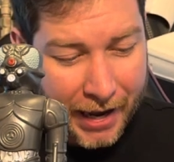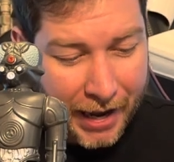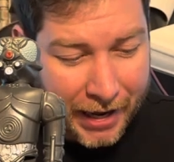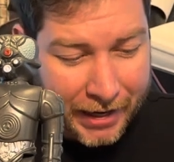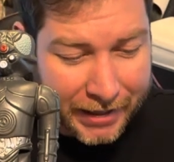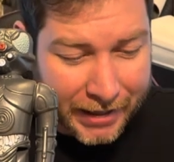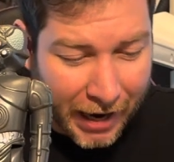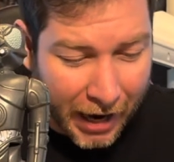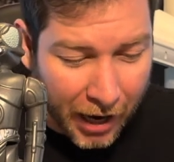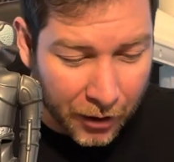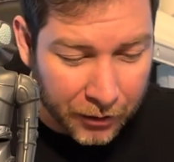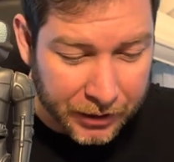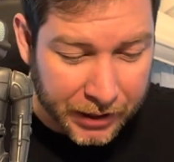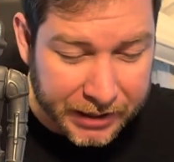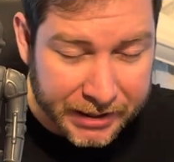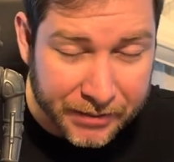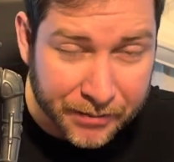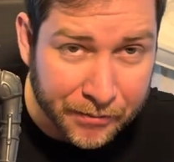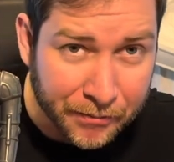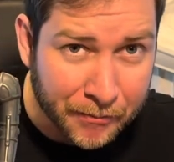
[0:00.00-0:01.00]
and now
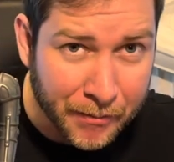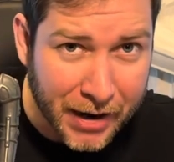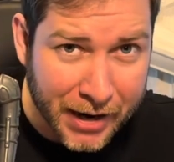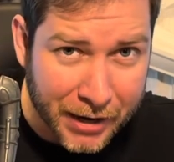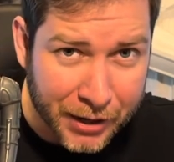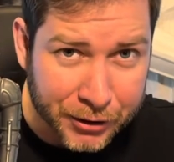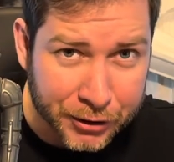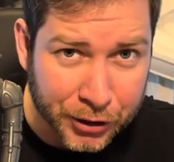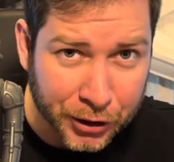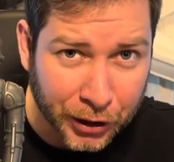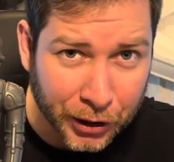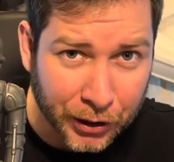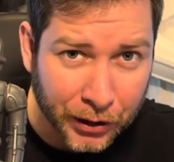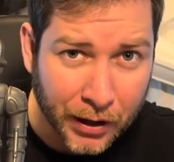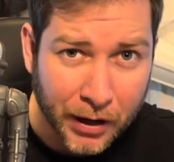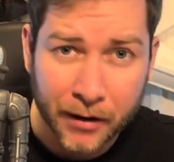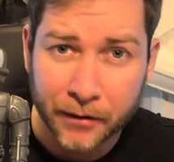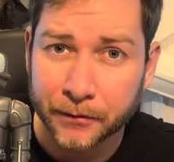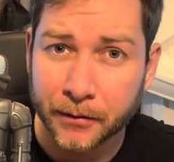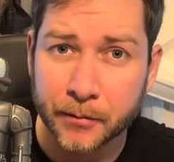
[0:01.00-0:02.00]
this
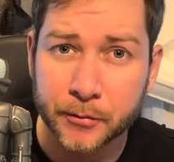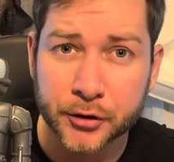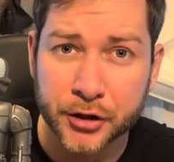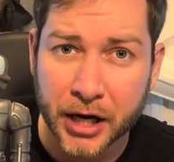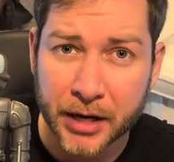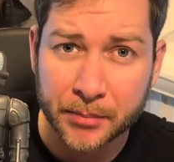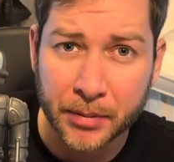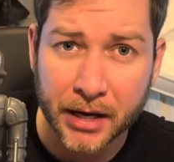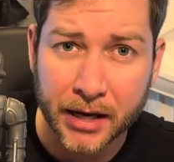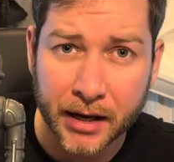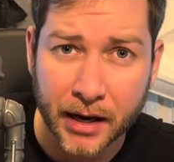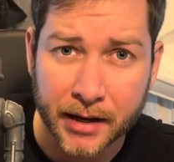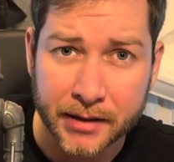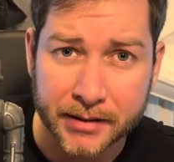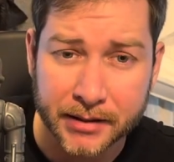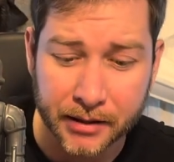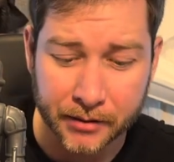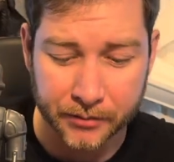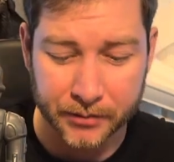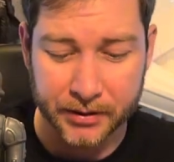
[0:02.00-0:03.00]
miniature from JP
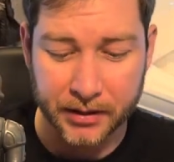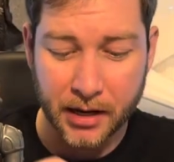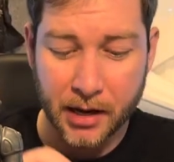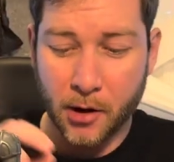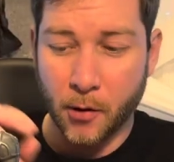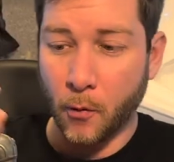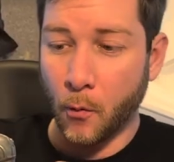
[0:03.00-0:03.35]
Customs.